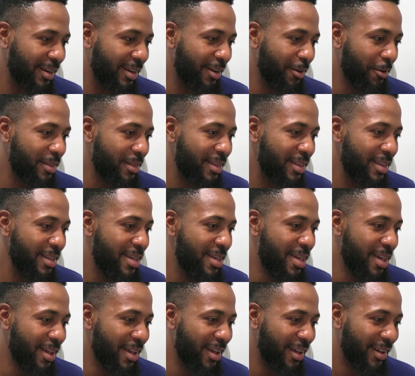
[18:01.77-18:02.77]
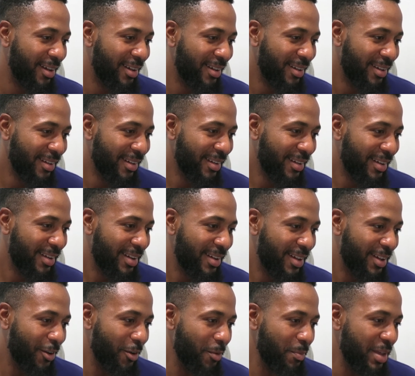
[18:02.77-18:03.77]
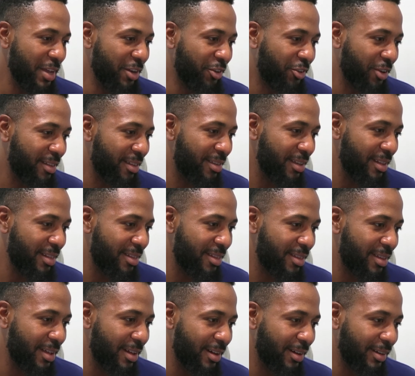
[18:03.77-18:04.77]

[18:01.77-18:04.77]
see. It'll be interesting still.